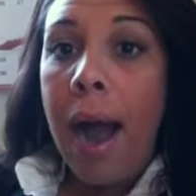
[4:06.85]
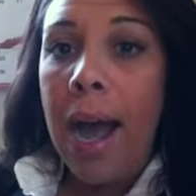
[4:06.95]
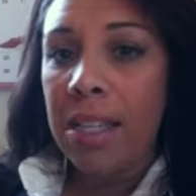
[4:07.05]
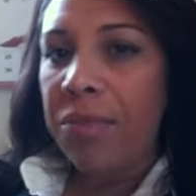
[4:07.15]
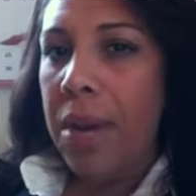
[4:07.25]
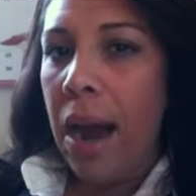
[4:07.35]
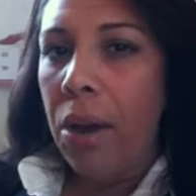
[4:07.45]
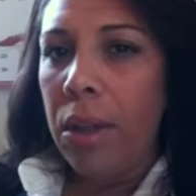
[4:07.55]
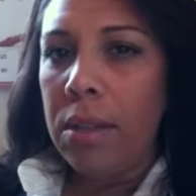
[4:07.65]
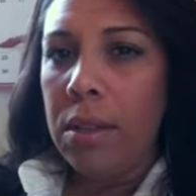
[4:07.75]
As of
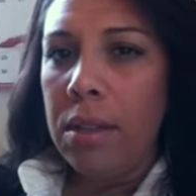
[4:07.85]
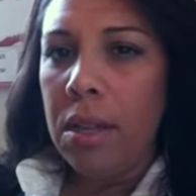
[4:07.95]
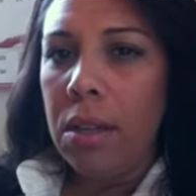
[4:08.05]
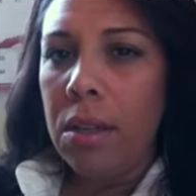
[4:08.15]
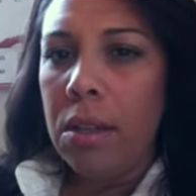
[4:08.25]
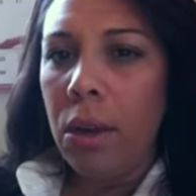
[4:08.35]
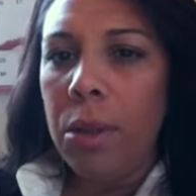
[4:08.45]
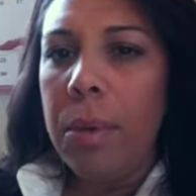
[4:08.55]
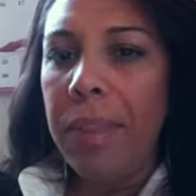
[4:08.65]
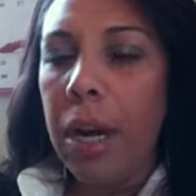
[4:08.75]
now, the
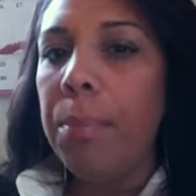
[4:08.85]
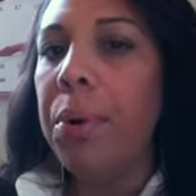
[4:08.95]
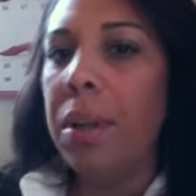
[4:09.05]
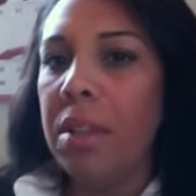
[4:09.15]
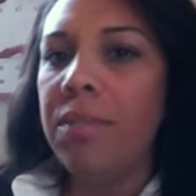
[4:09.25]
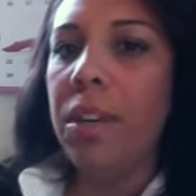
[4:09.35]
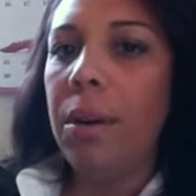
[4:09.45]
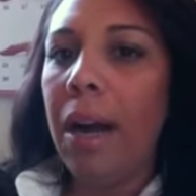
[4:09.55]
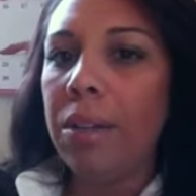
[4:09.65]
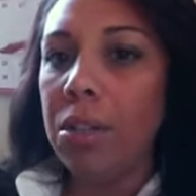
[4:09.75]
only people that I'm putting this
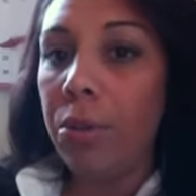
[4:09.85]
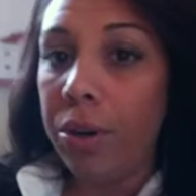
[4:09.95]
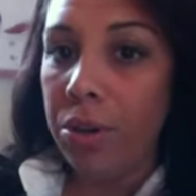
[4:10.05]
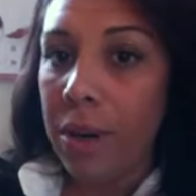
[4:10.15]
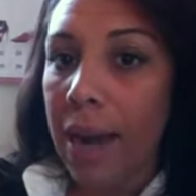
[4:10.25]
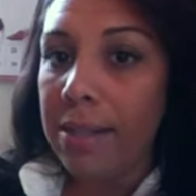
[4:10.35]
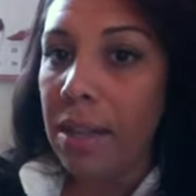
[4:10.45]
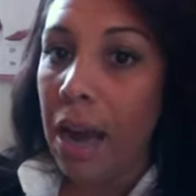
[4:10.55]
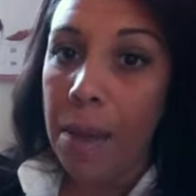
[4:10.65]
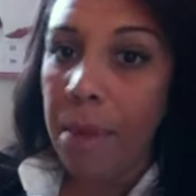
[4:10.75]
video out to are you
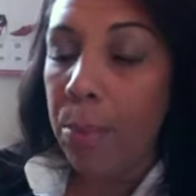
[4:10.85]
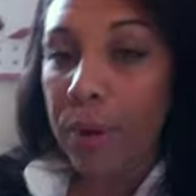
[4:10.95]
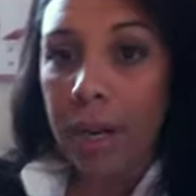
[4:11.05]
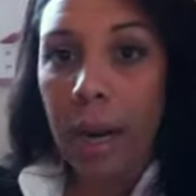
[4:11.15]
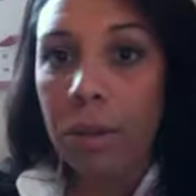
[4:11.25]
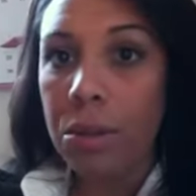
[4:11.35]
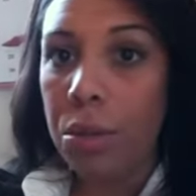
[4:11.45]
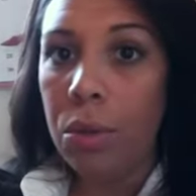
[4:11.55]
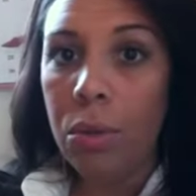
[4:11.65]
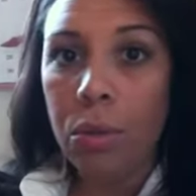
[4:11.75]
guys. I may put it out
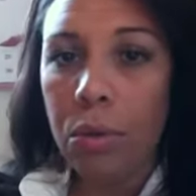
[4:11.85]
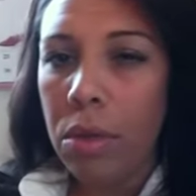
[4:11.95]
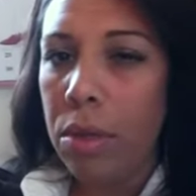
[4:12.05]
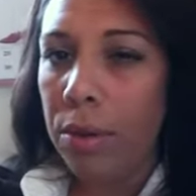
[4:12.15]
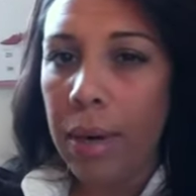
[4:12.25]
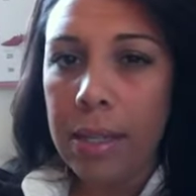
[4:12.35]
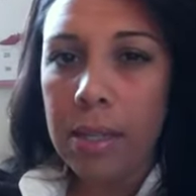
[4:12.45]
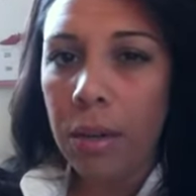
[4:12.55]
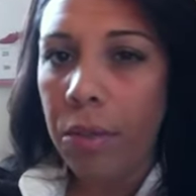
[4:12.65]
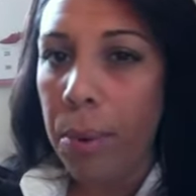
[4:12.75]
to the
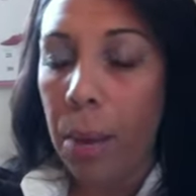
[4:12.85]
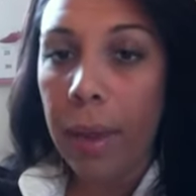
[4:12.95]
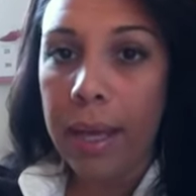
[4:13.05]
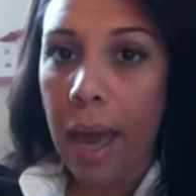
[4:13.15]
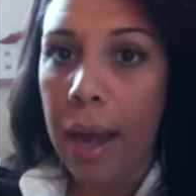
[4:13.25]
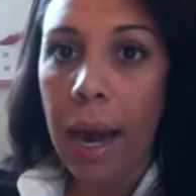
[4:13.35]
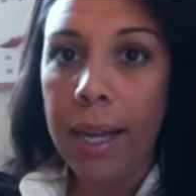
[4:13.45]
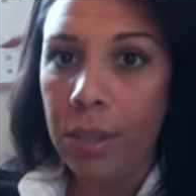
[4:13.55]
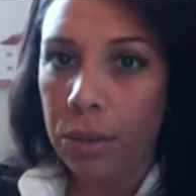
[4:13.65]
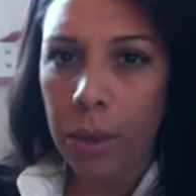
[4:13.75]
rest of the public yet.
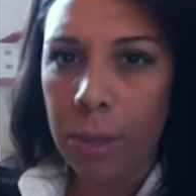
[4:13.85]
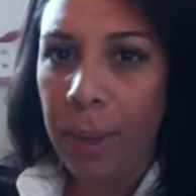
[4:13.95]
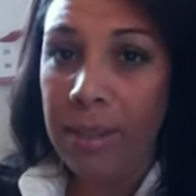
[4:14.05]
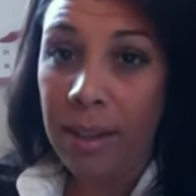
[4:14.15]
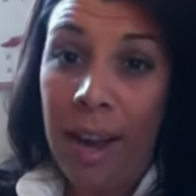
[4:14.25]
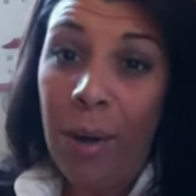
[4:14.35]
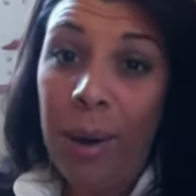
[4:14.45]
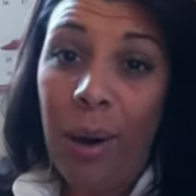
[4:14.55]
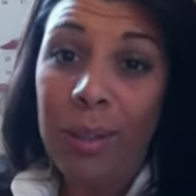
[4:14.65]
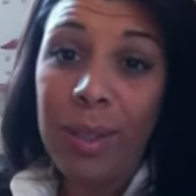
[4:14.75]
I don't know. It depends on how
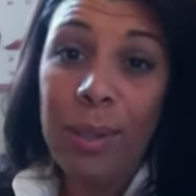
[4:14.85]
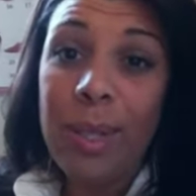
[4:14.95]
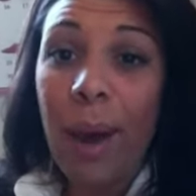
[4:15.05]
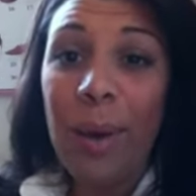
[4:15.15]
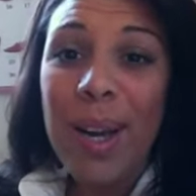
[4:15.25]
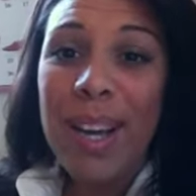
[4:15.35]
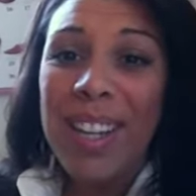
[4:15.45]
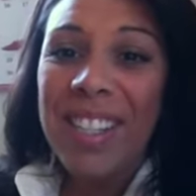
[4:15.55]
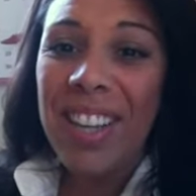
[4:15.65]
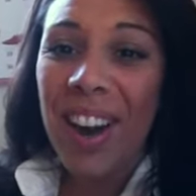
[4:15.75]
it all turns out.
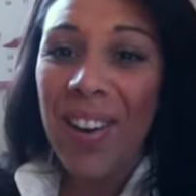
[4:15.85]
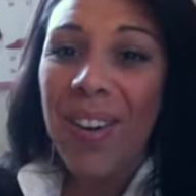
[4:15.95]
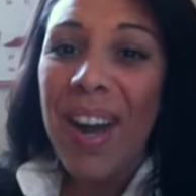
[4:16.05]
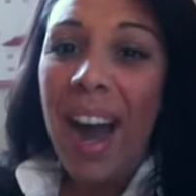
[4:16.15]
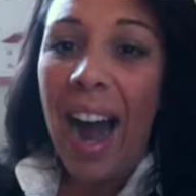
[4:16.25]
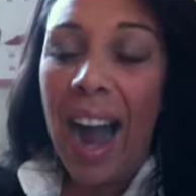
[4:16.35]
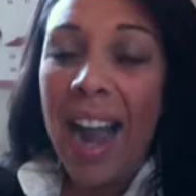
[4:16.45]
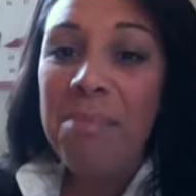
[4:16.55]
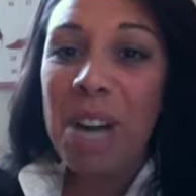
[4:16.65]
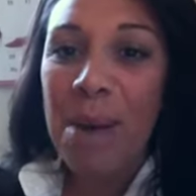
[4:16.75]
So
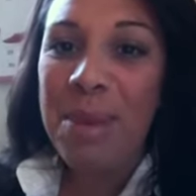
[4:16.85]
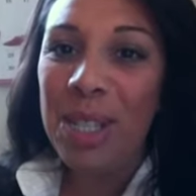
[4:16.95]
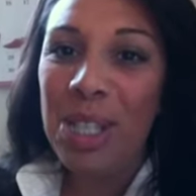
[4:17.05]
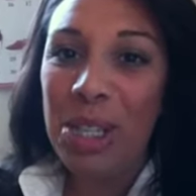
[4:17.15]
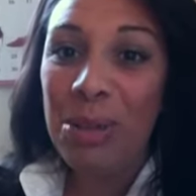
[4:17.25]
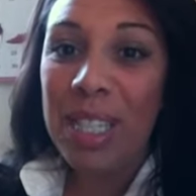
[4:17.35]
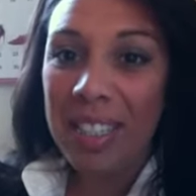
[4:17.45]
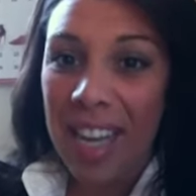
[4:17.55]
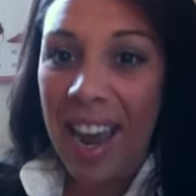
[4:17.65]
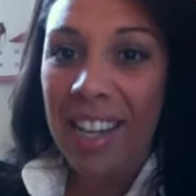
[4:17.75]
I'm coming to you
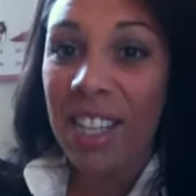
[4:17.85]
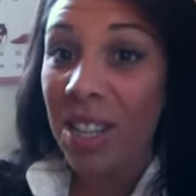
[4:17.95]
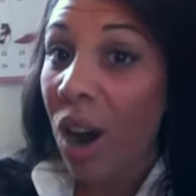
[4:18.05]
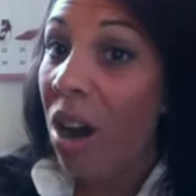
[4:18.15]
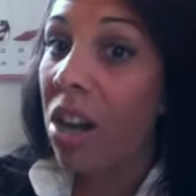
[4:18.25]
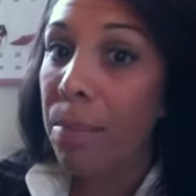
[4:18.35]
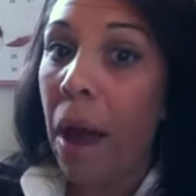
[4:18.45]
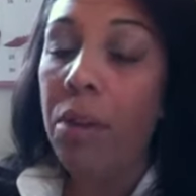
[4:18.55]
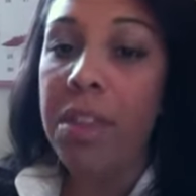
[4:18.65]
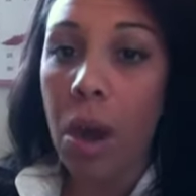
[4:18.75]
today to talk
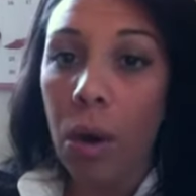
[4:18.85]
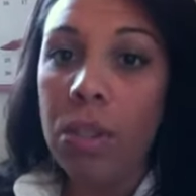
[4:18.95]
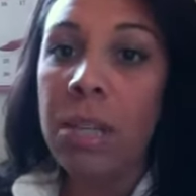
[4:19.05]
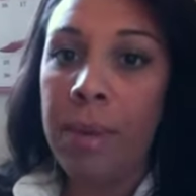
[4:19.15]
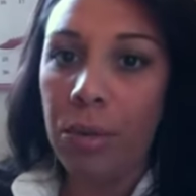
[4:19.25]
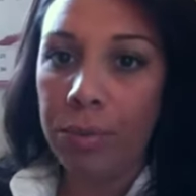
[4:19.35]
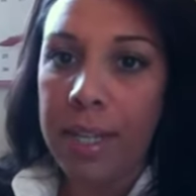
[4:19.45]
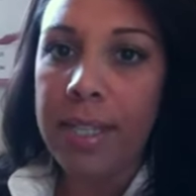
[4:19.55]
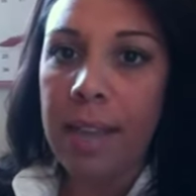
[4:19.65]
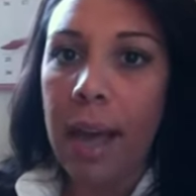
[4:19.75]
about the ultimate
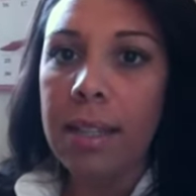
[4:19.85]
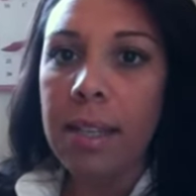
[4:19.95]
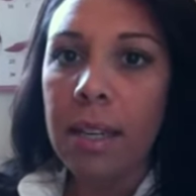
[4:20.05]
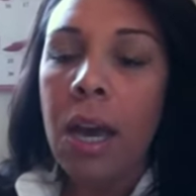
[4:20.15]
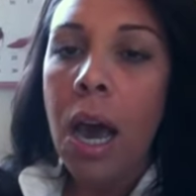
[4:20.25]
reset.